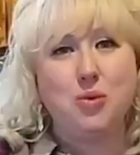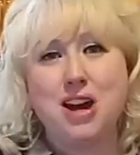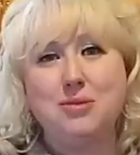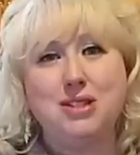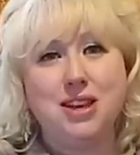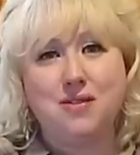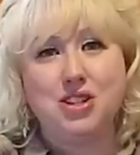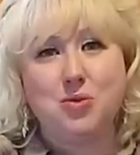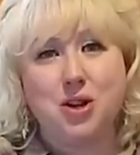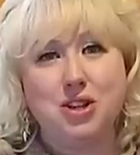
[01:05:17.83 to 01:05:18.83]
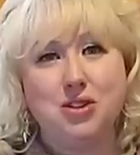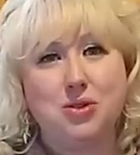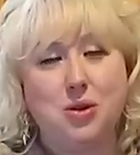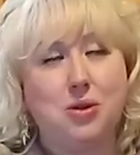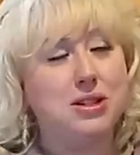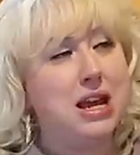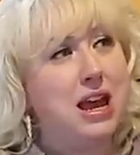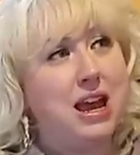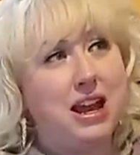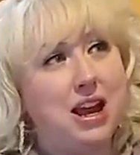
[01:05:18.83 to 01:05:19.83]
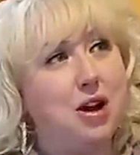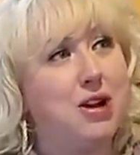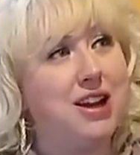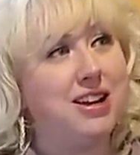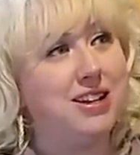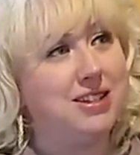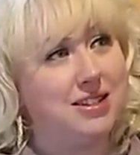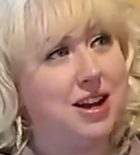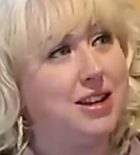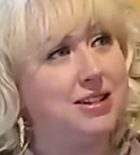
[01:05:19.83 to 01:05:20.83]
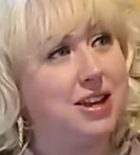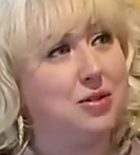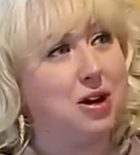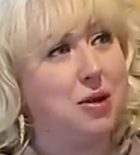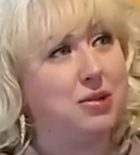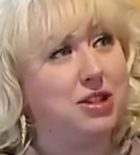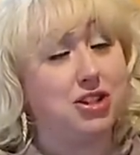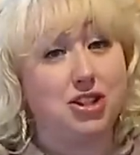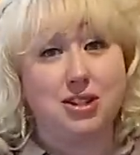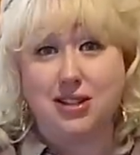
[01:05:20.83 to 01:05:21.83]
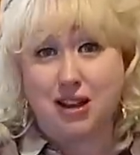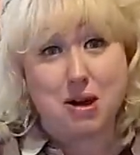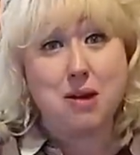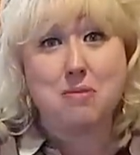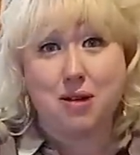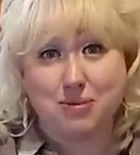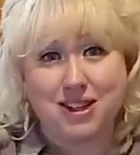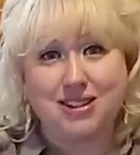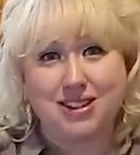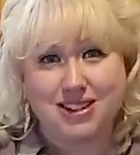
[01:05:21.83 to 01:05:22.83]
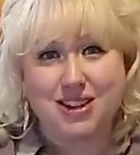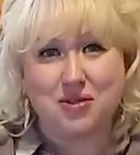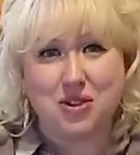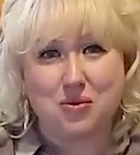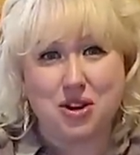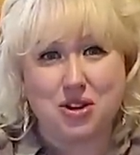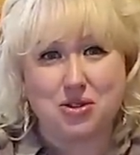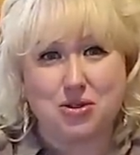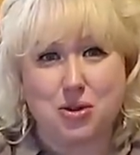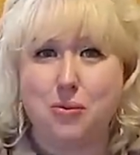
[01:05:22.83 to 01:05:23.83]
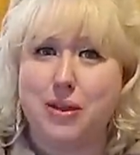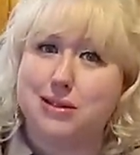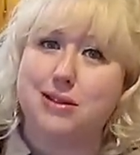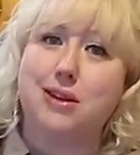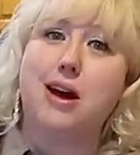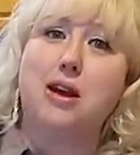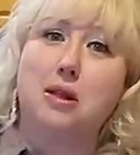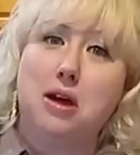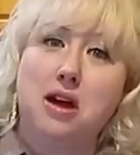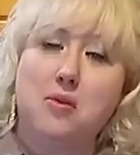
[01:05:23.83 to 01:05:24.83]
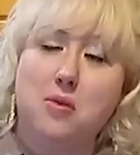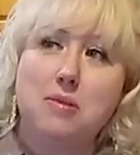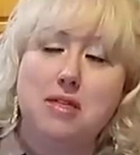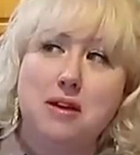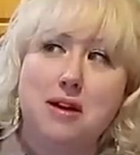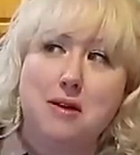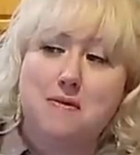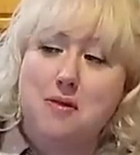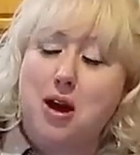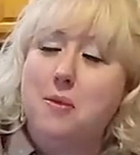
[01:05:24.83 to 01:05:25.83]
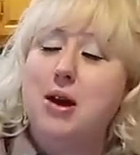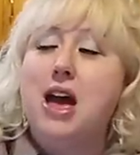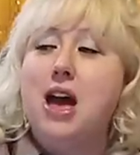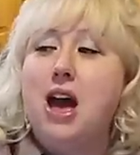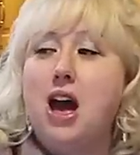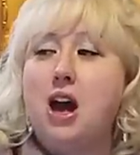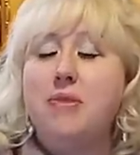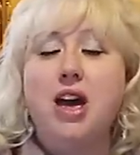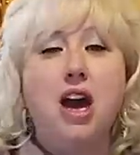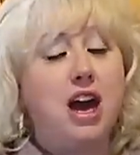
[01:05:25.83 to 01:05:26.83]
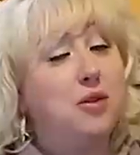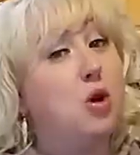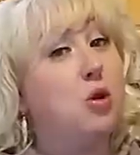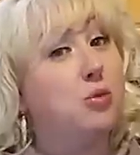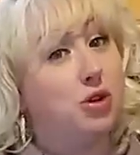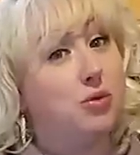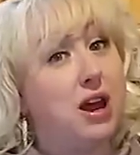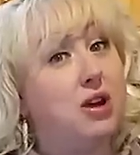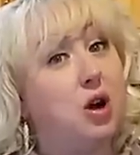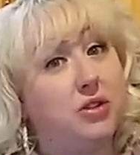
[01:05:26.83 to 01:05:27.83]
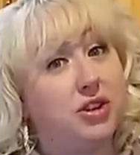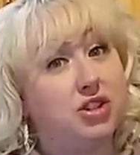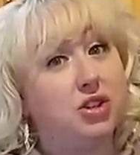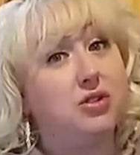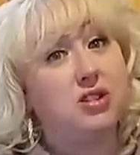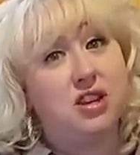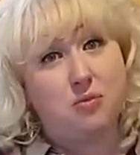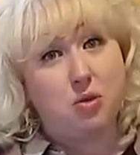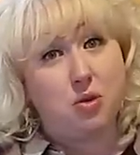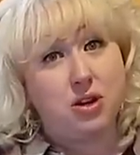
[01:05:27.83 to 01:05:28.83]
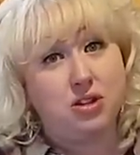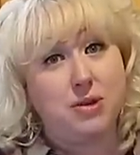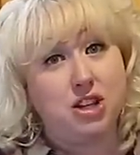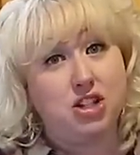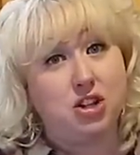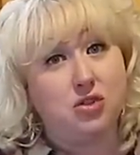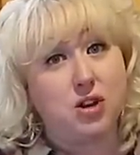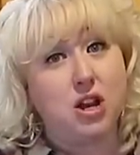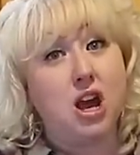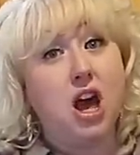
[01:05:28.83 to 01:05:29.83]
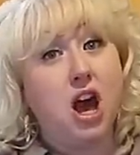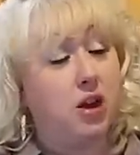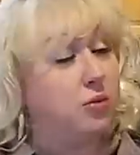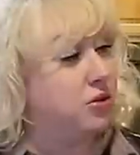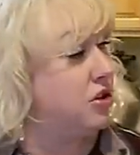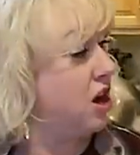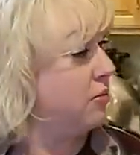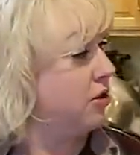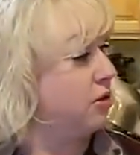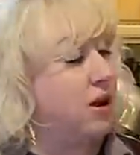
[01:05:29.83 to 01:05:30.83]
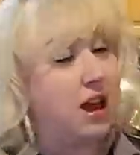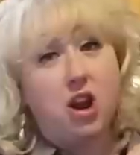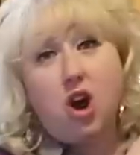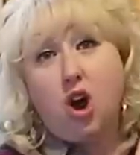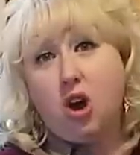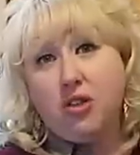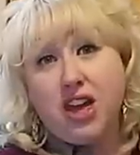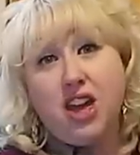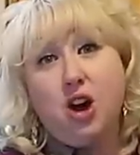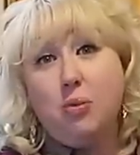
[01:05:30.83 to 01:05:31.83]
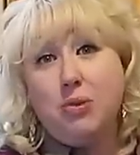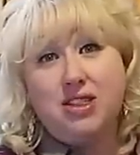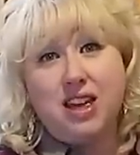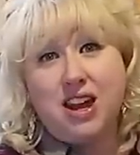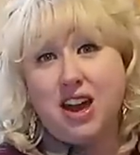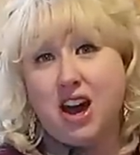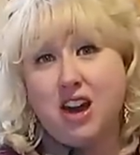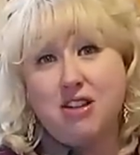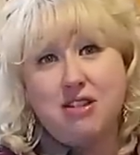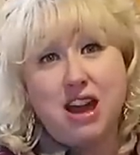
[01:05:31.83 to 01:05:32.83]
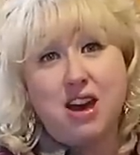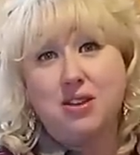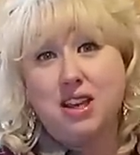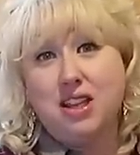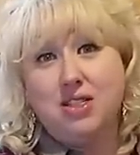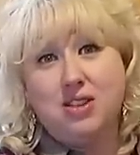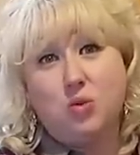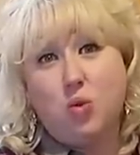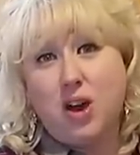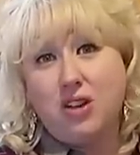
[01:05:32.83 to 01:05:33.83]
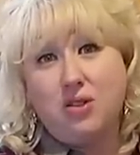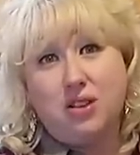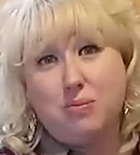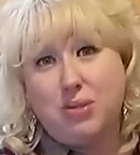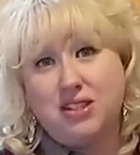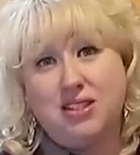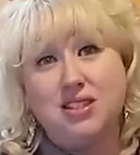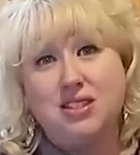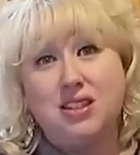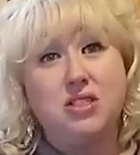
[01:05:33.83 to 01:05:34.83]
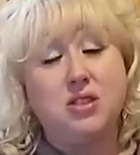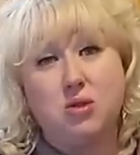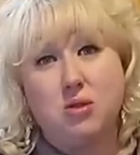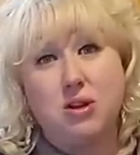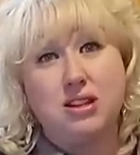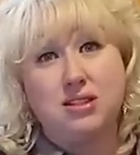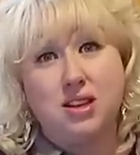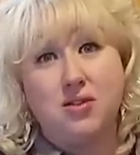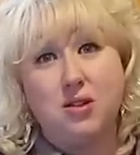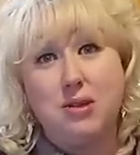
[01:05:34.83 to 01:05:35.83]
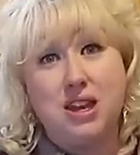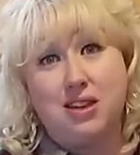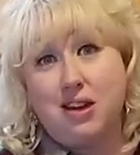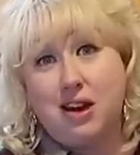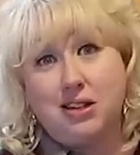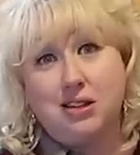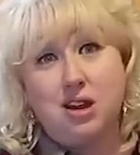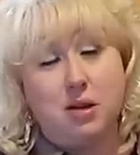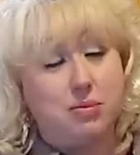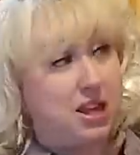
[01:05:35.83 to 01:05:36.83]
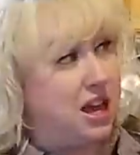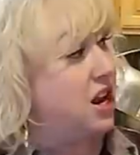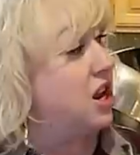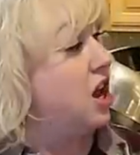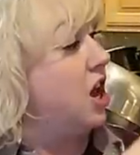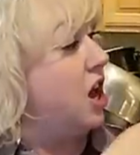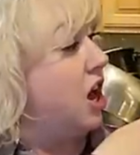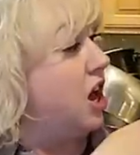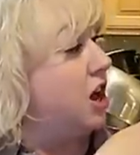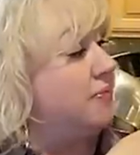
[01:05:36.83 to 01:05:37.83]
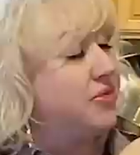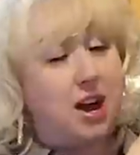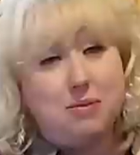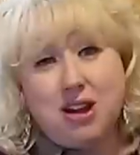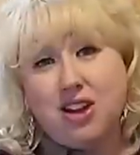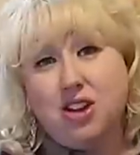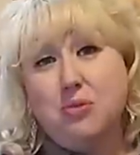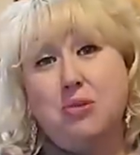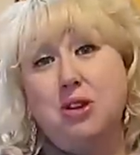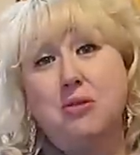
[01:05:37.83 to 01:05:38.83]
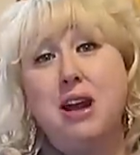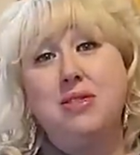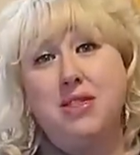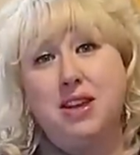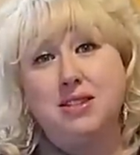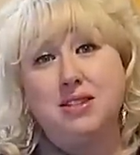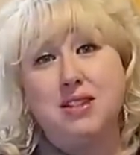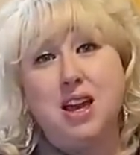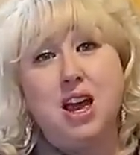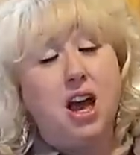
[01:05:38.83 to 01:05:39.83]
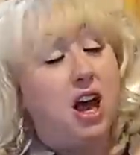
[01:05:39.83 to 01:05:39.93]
When I am seventy-one years old and out riding in side saddle competitions like my mom does at seventy-one years old, that's the kind of line of women that I'm from, um, I won't regret all these years that I've poured into my children. I will not regret all the help that I hired out in this wild business that the Lord has given me that I did not plan. Um, I'm not going to regret this.